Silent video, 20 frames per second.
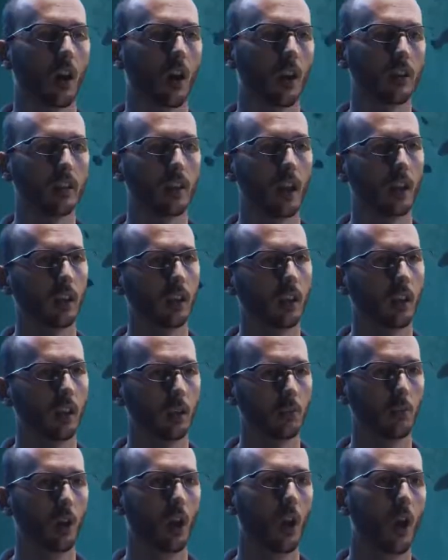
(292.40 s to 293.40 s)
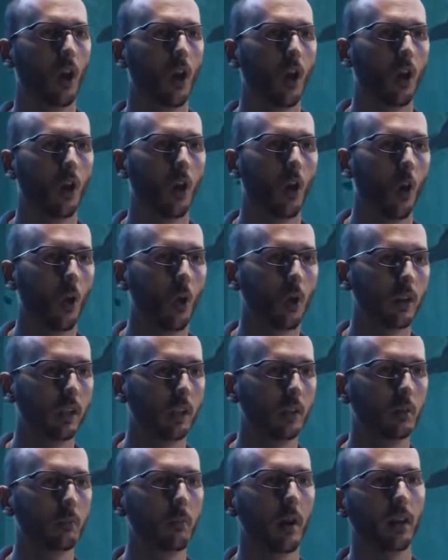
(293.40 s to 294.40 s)
are attacking him uh, or
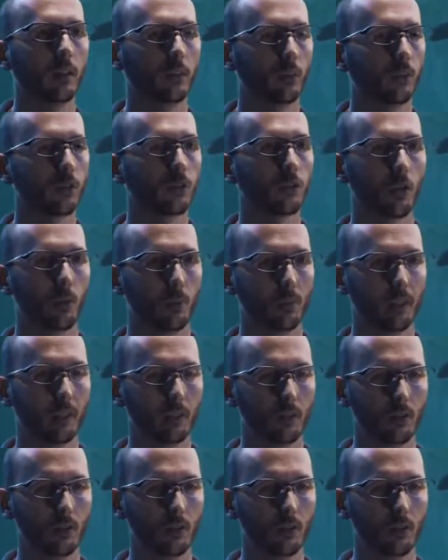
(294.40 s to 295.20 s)
he might also be